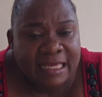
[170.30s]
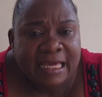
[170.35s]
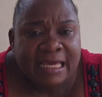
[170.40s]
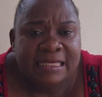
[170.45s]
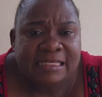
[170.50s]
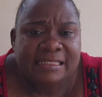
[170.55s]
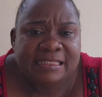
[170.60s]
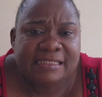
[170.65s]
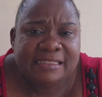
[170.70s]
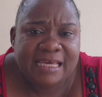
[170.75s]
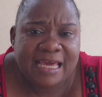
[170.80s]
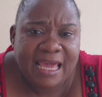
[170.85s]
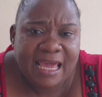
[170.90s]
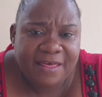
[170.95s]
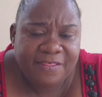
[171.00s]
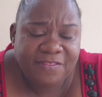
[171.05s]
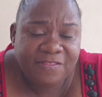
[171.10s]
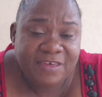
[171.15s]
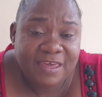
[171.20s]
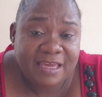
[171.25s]

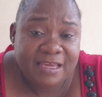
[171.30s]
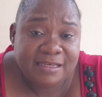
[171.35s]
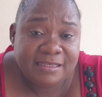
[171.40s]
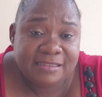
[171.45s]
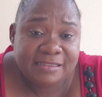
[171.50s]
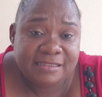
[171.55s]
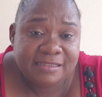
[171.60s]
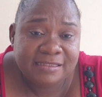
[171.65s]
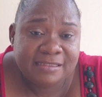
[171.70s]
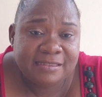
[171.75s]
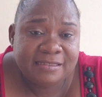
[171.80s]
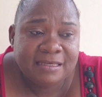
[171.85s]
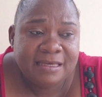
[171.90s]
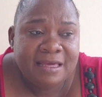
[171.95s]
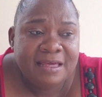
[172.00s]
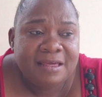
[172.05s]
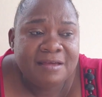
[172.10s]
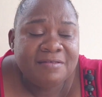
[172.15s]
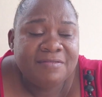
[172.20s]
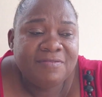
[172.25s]
say things
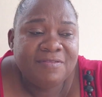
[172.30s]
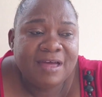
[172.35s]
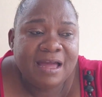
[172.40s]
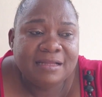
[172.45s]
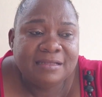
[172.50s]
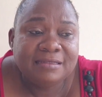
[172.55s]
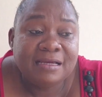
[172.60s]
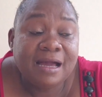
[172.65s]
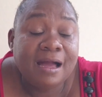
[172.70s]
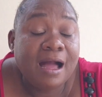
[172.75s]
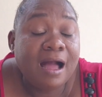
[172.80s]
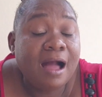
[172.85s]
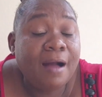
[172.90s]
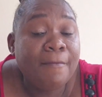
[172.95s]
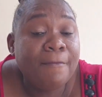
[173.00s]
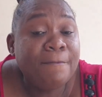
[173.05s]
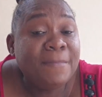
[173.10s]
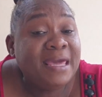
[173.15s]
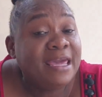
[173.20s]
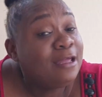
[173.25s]
that
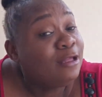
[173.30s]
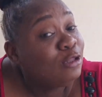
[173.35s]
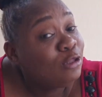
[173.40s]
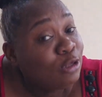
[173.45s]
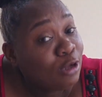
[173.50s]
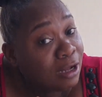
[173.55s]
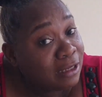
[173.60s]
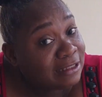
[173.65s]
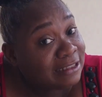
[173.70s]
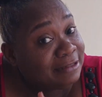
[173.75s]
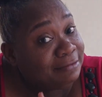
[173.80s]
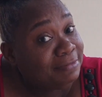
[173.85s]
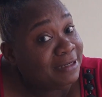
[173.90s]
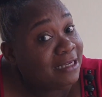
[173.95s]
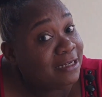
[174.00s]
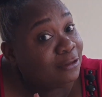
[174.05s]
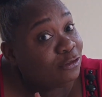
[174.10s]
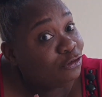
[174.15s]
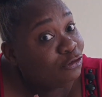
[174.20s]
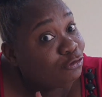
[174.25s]
may not
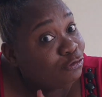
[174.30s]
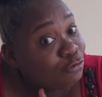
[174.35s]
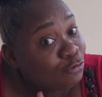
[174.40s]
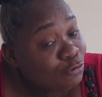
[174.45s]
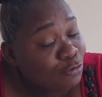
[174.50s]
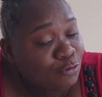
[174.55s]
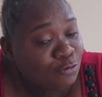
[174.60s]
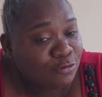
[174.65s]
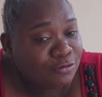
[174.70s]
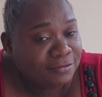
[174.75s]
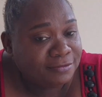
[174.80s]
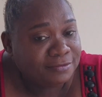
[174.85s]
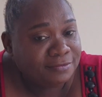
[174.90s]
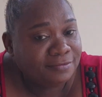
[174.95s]
be true,